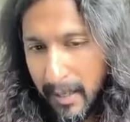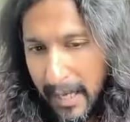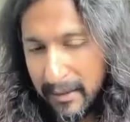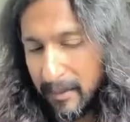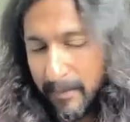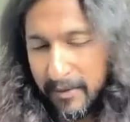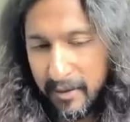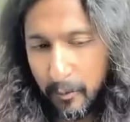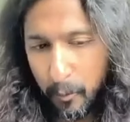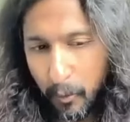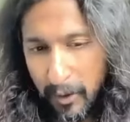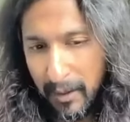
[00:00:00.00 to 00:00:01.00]
and they're busy
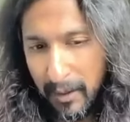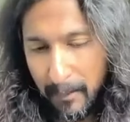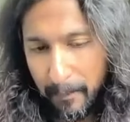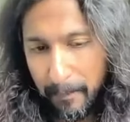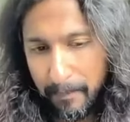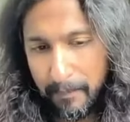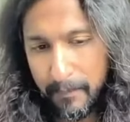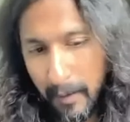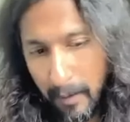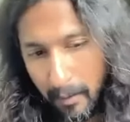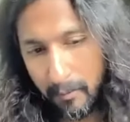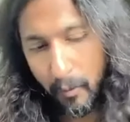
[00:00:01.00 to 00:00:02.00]
working
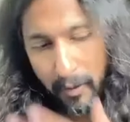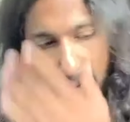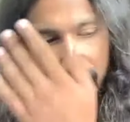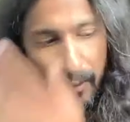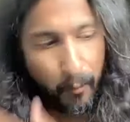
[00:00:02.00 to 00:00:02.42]
their